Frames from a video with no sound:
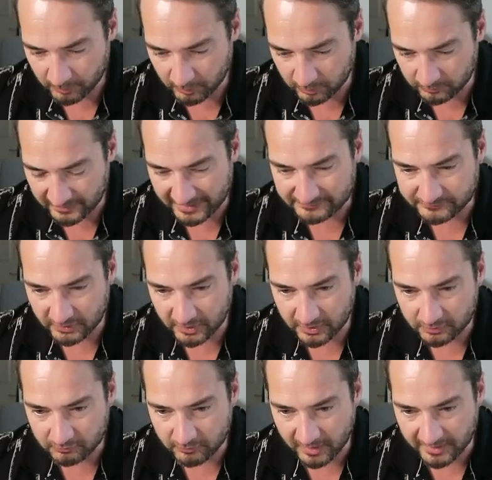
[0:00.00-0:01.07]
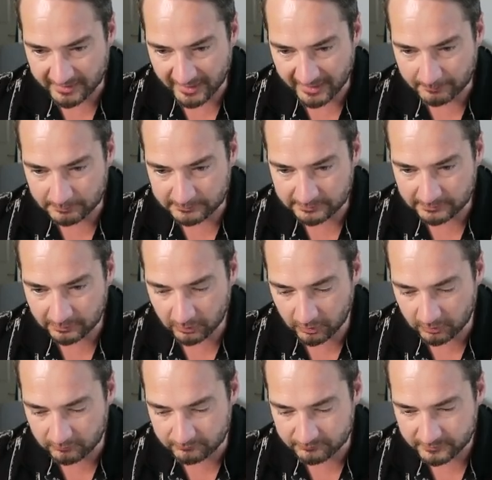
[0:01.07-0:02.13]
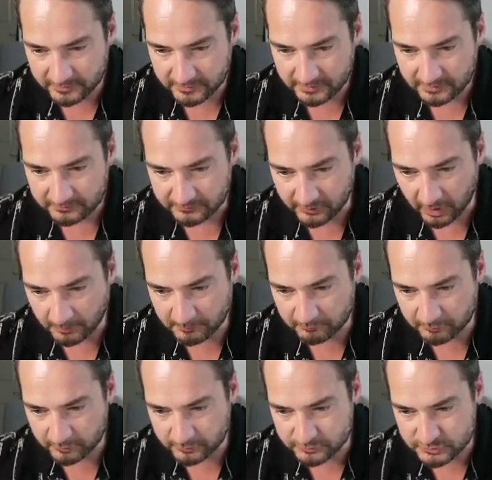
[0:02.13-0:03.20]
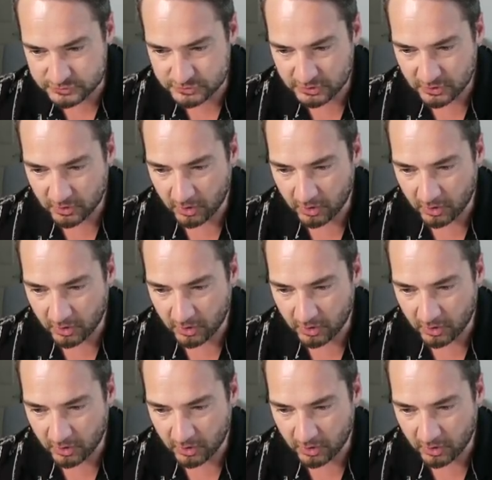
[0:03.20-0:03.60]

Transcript: pull that Darkrai, I would love the Armarouge.